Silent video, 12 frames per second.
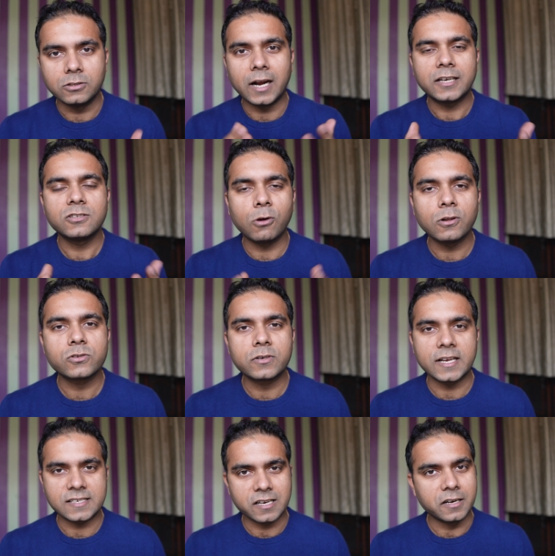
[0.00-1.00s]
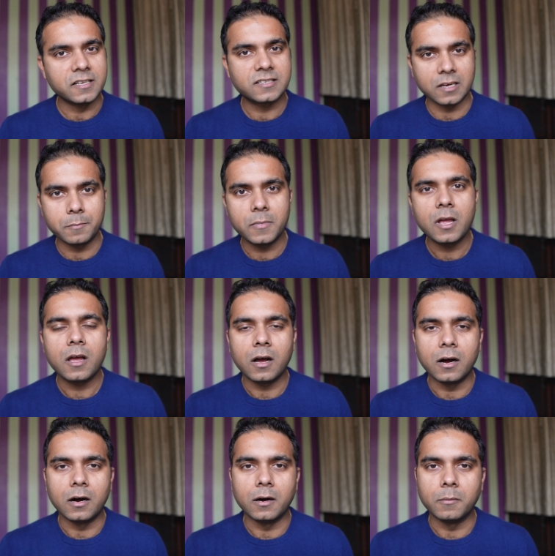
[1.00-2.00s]
That is also tested in some
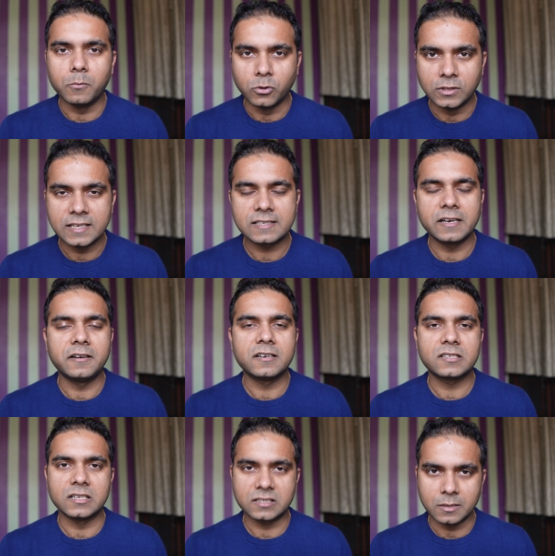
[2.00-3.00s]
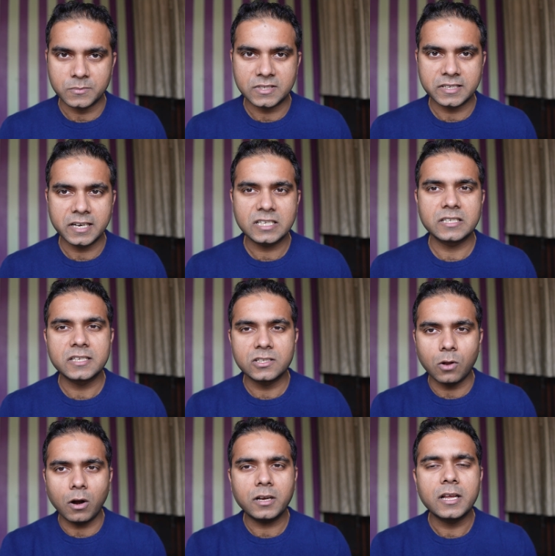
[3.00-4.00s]
Bundesländers and some states. It's
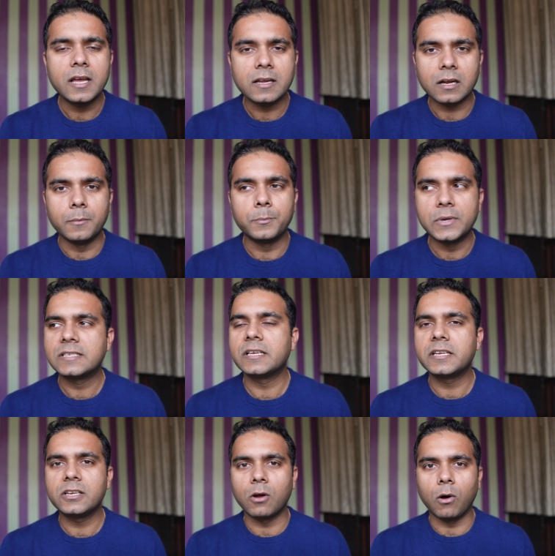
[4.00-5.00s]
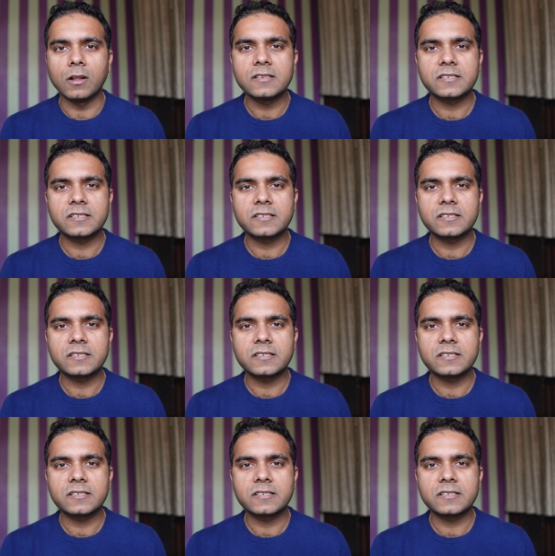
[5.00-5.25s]
not compulsory in all